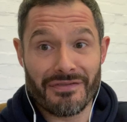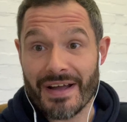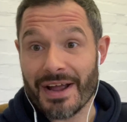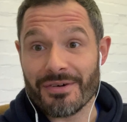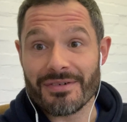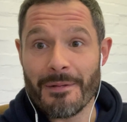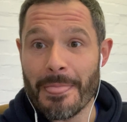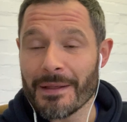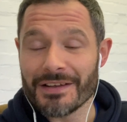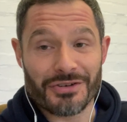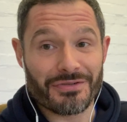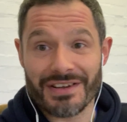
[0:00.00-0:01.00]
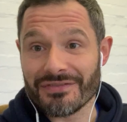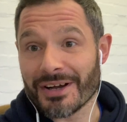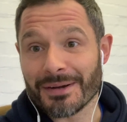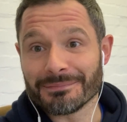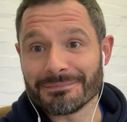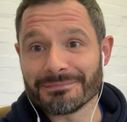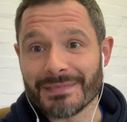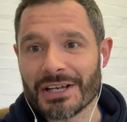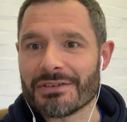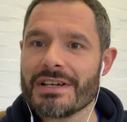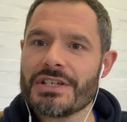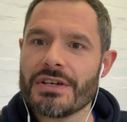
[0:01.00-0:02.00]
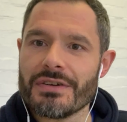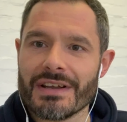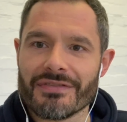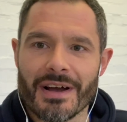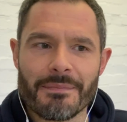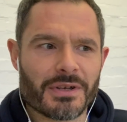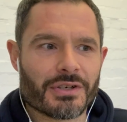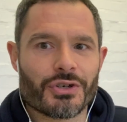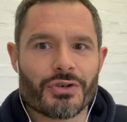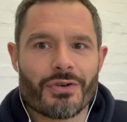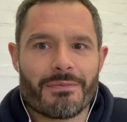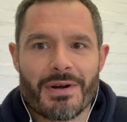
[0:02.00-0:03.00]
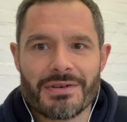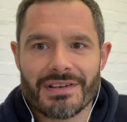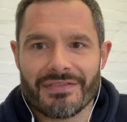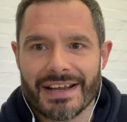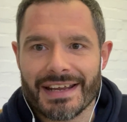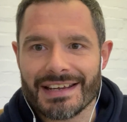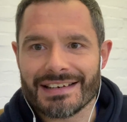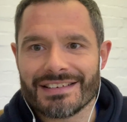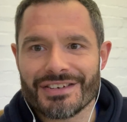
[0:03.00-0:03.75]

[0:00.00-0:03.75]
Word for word: fail. You give up. And the reason you give up is because you're not motivated.